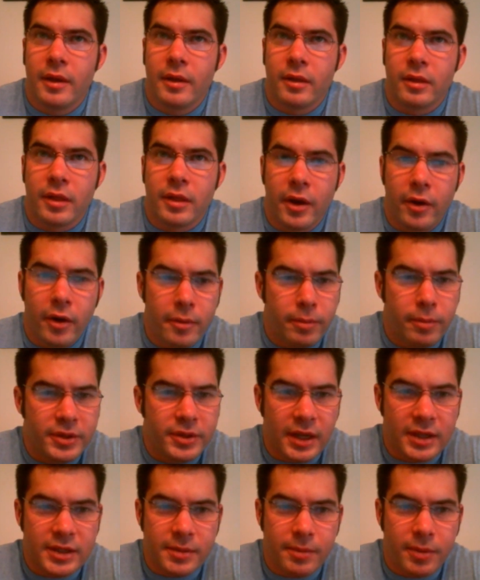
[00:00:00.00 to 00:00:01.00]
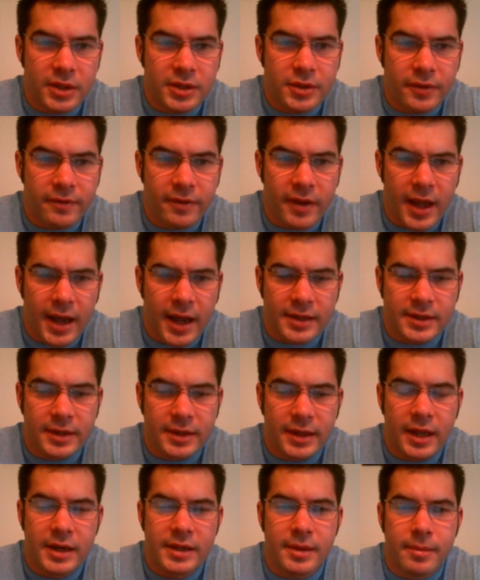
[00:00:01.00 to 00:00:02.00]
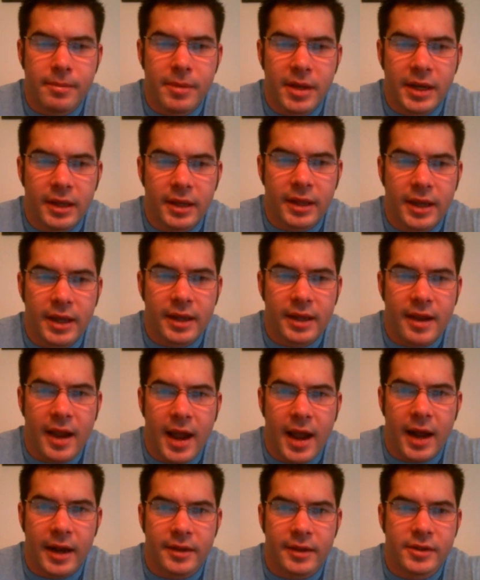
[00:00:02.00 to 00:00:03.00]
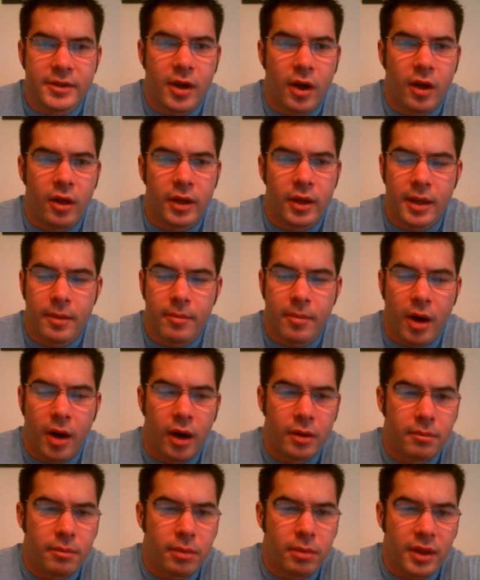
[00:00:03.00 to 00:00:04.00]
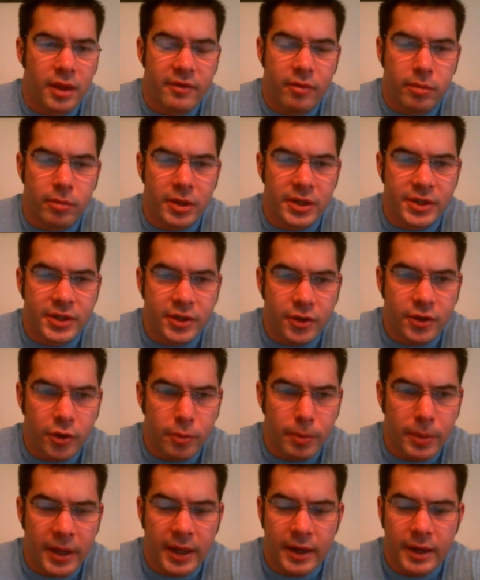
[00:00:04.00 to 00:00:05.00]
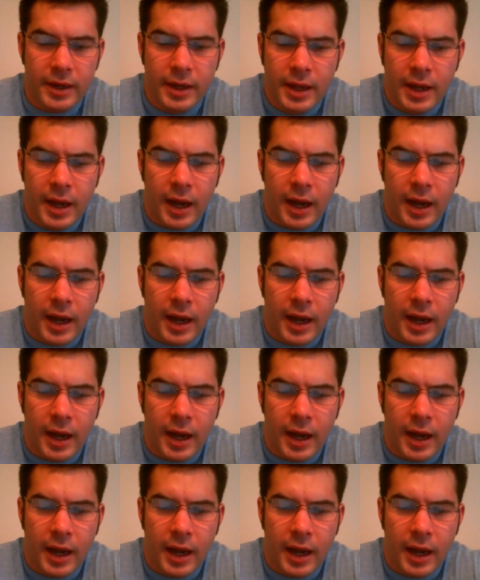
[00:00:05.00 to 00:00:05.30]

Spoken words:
Larry presents a bunch of facts, and then he's immediately attacked. He's calling him unbelievably stupid.